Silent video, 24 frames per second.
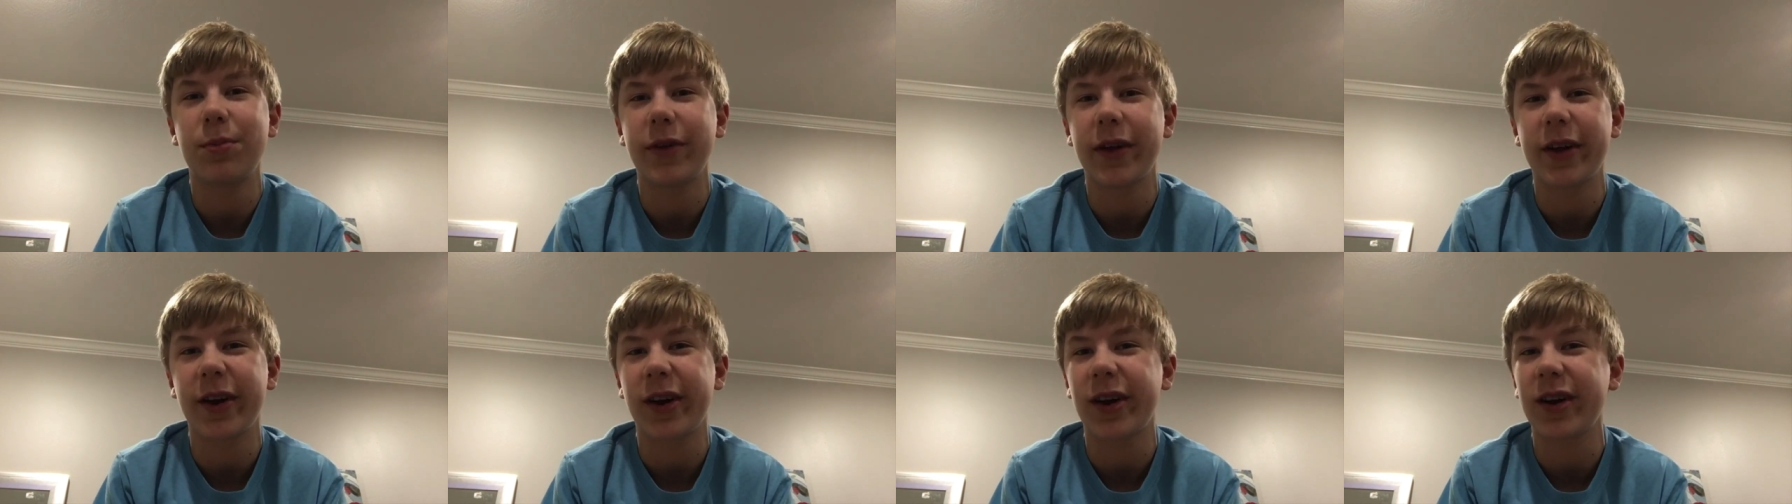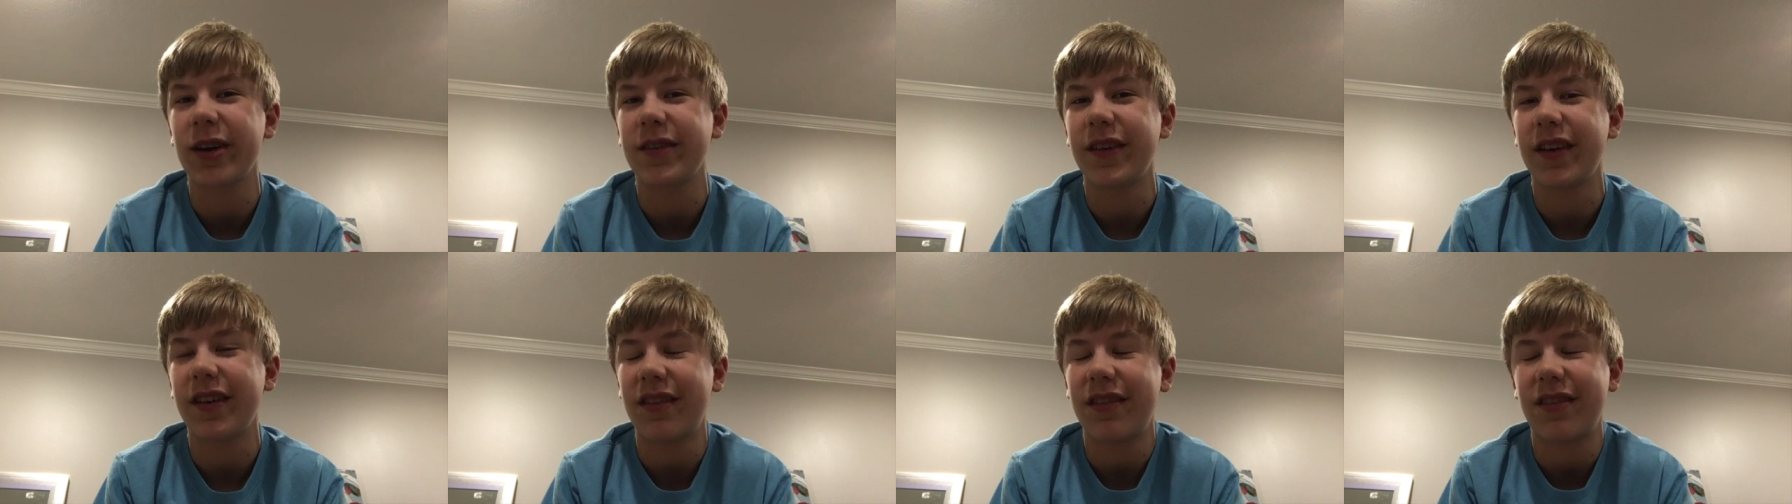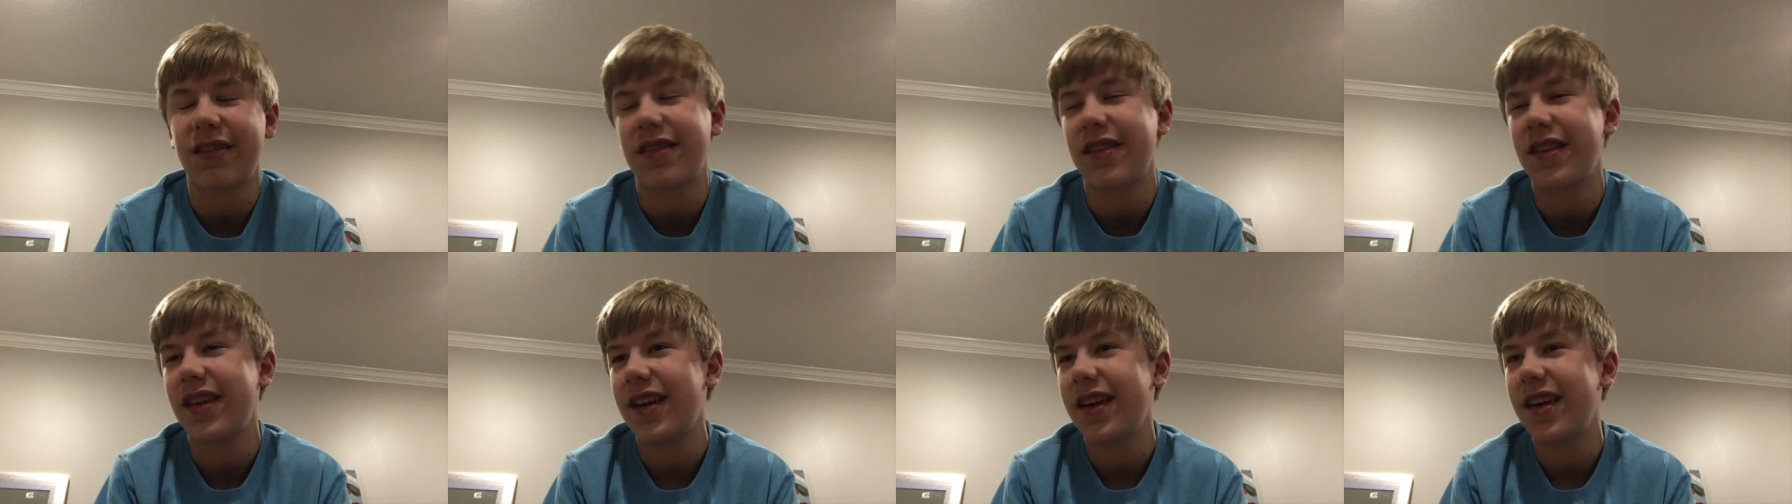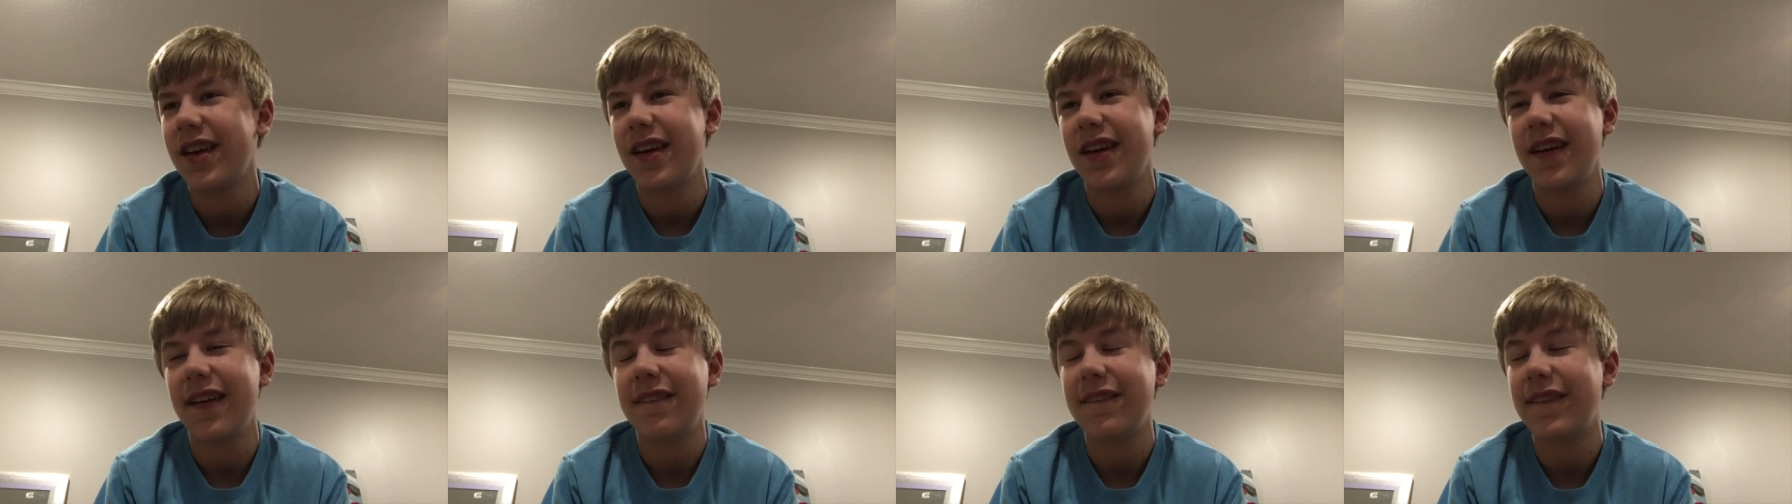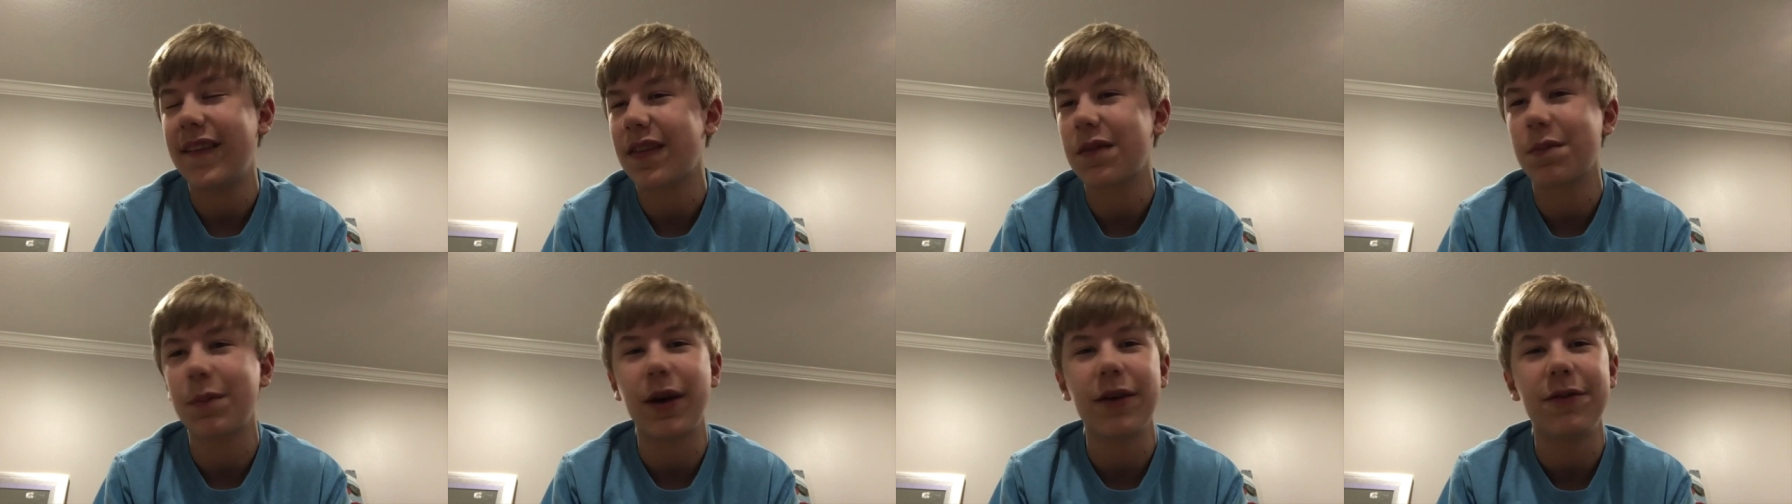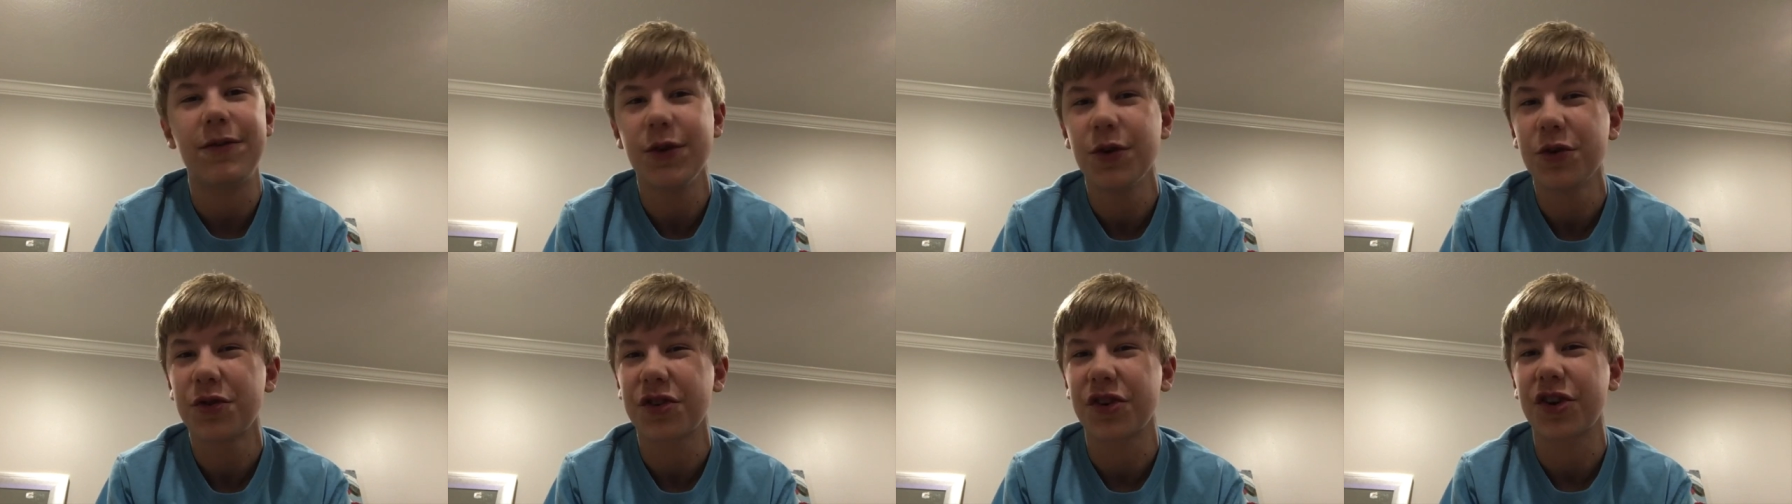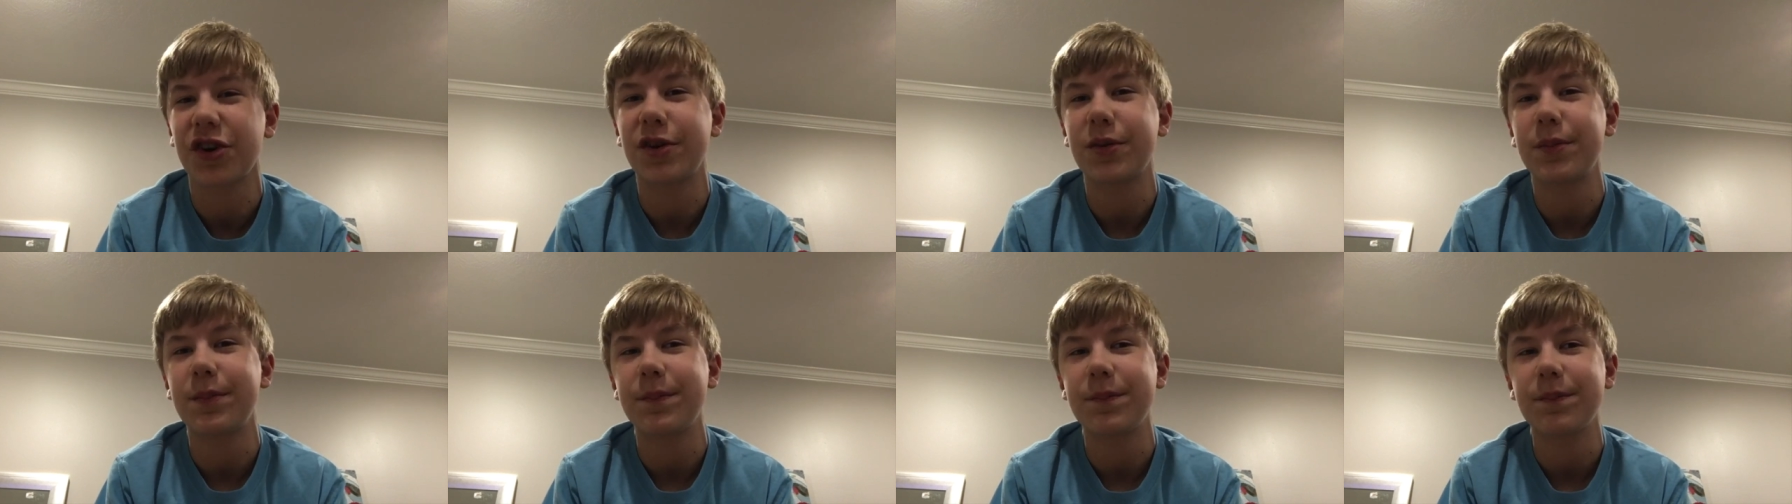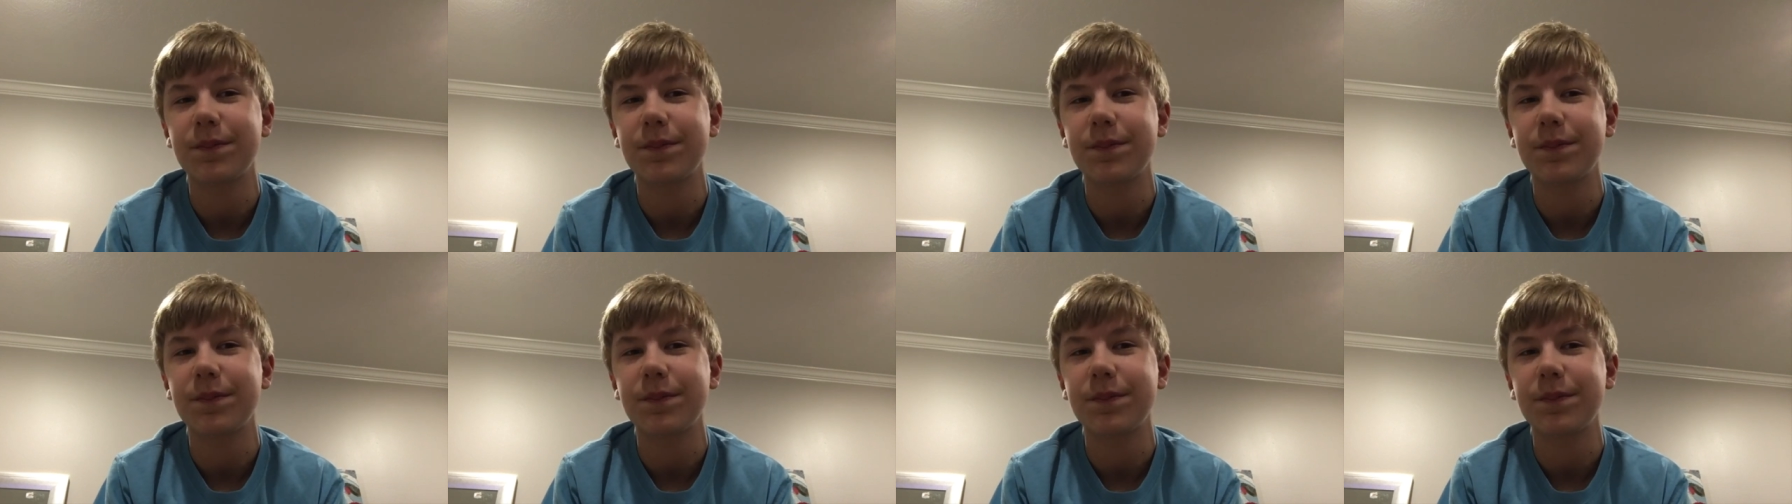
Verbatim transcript: player. That's my future.